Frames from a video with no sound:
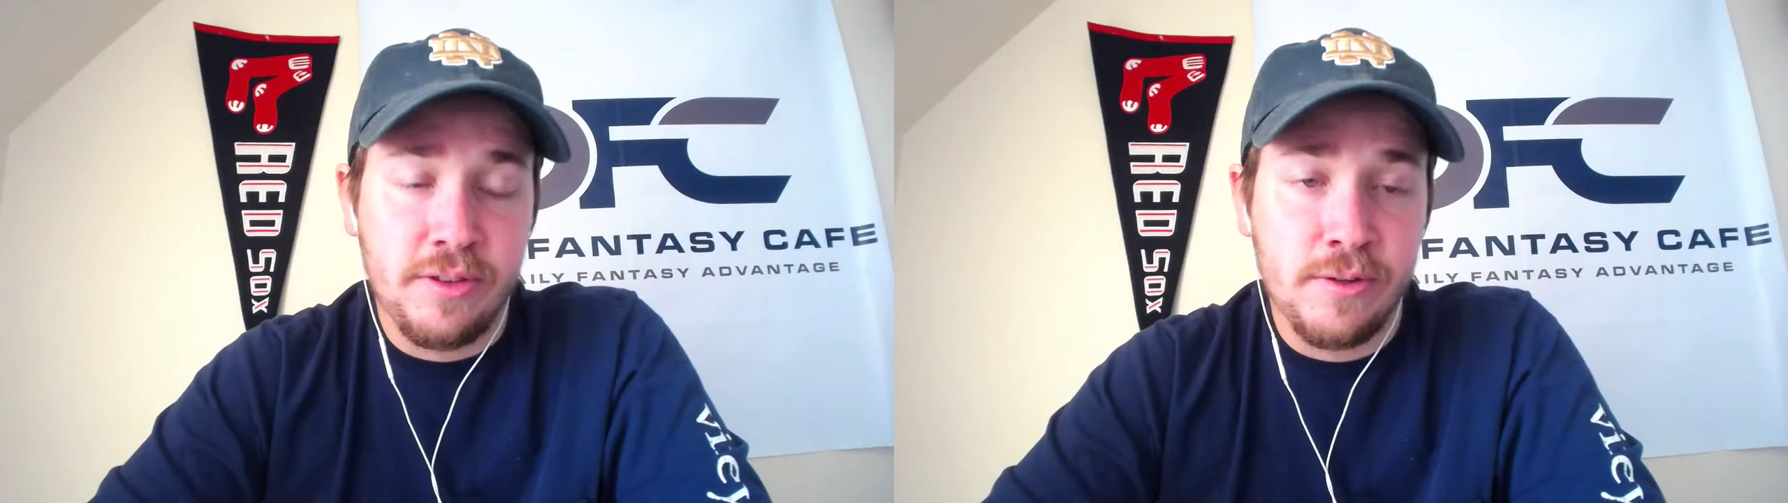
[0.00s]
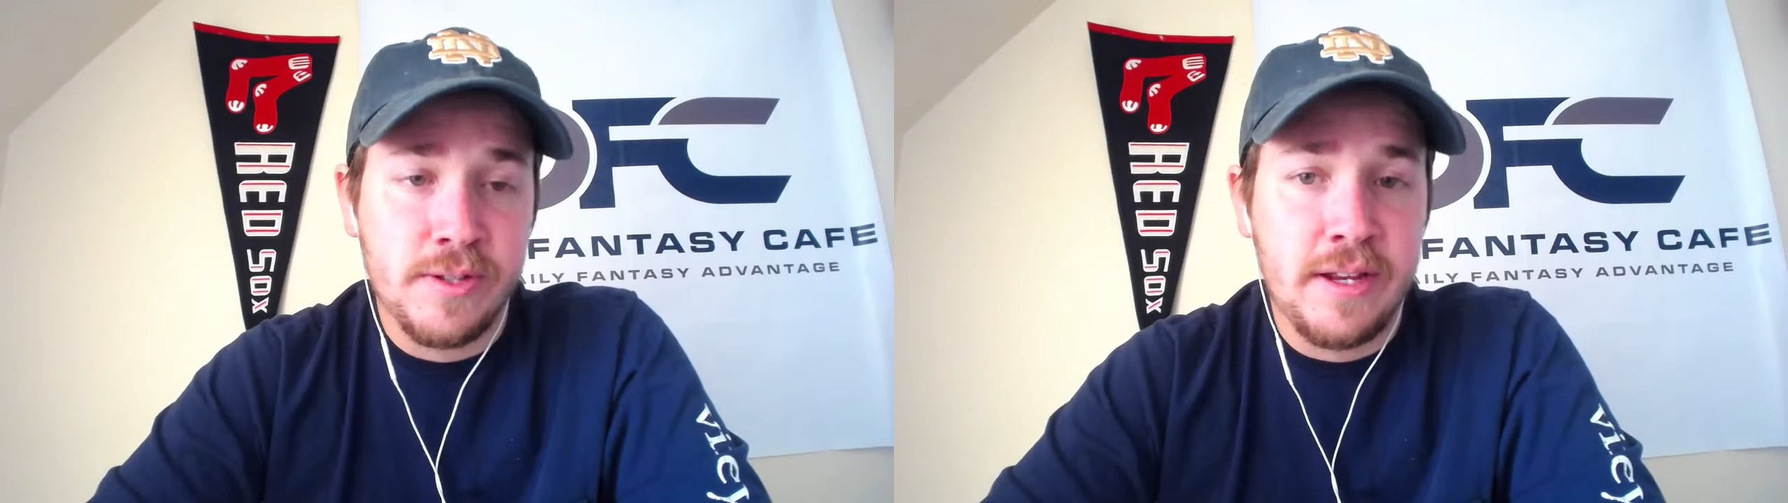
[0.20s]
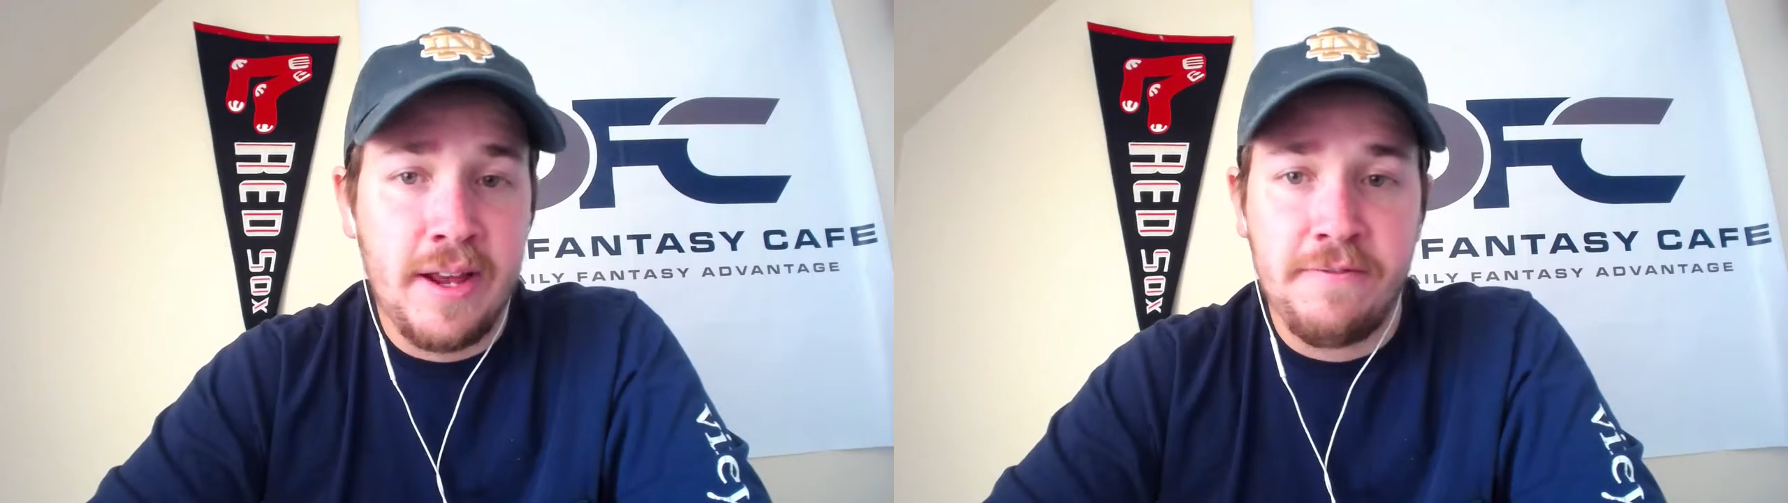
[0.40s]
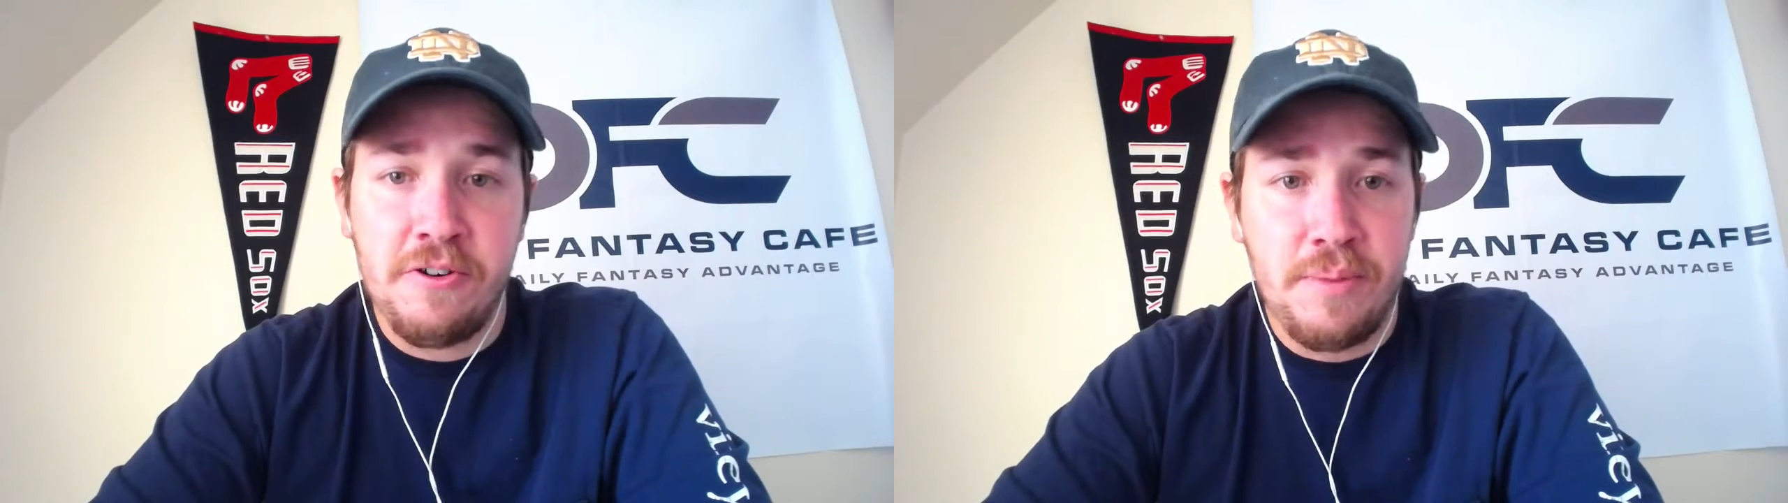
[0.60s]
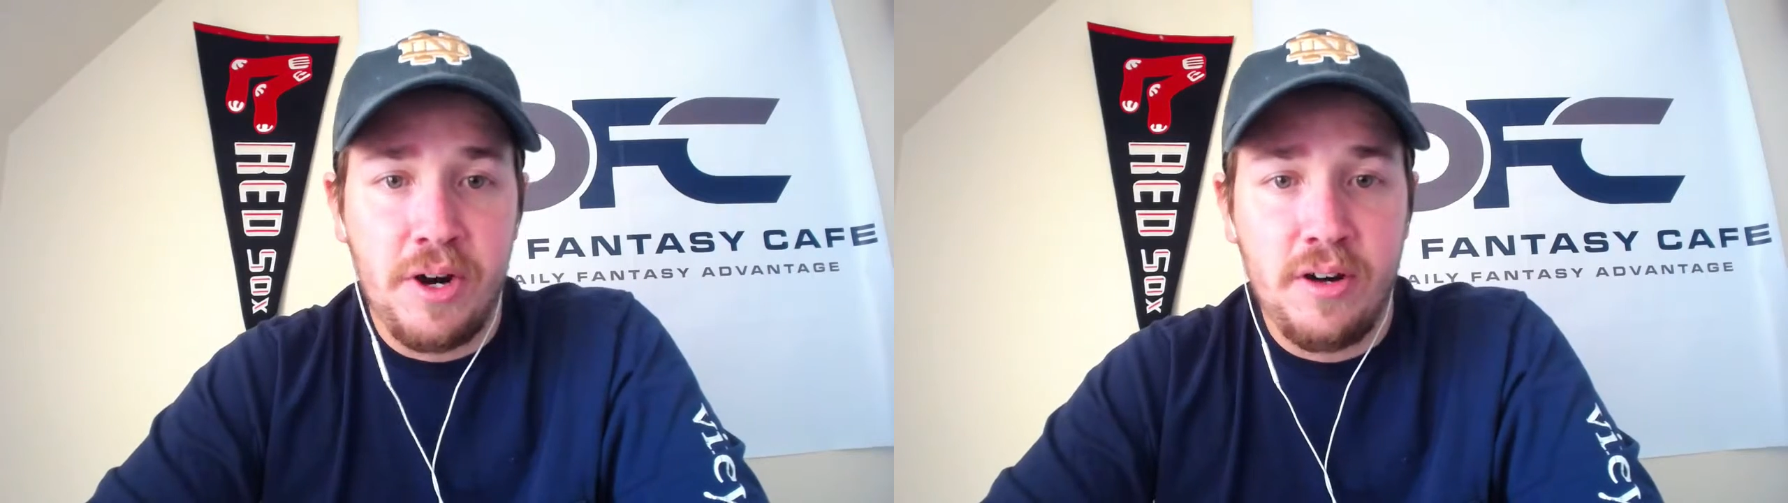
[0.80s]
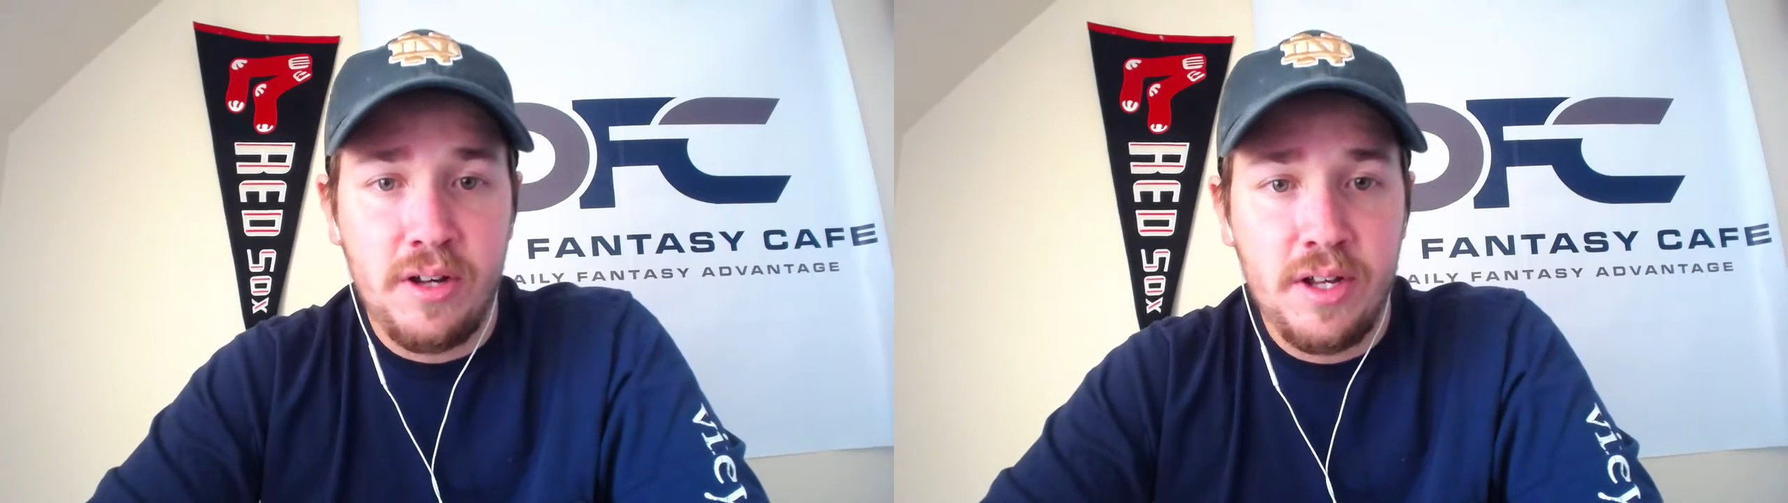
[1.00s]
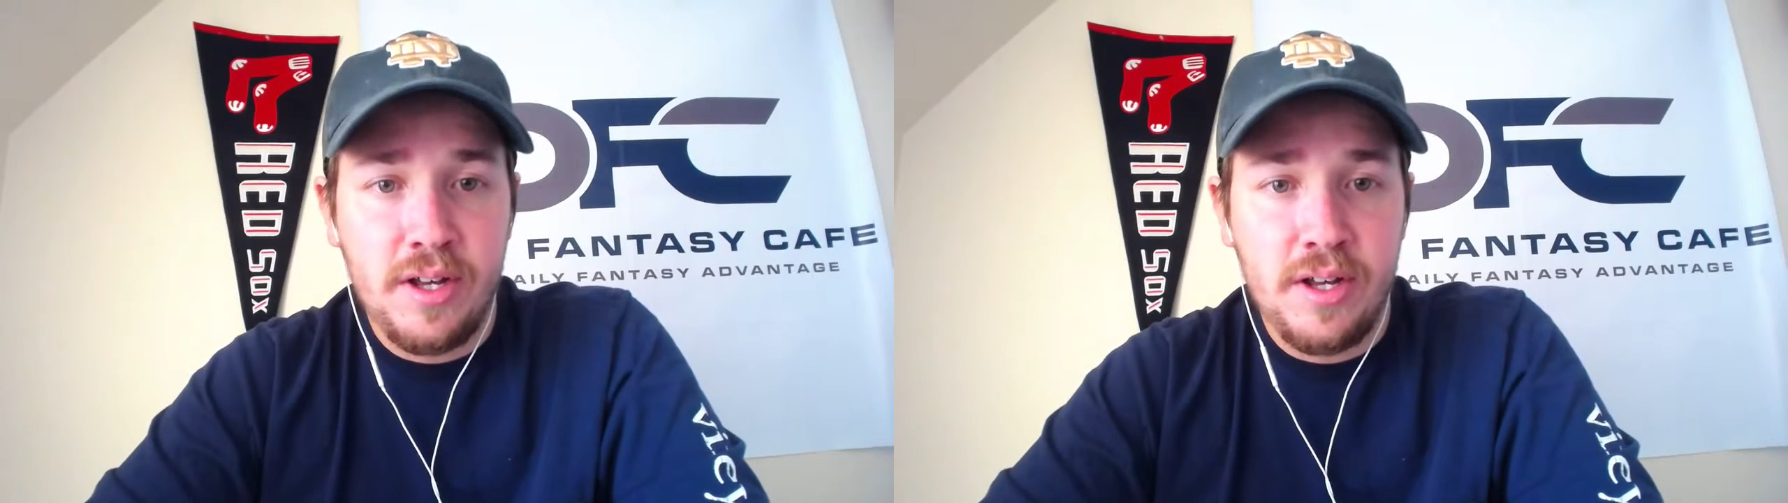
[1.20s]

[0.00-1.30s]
Thursday Night Football.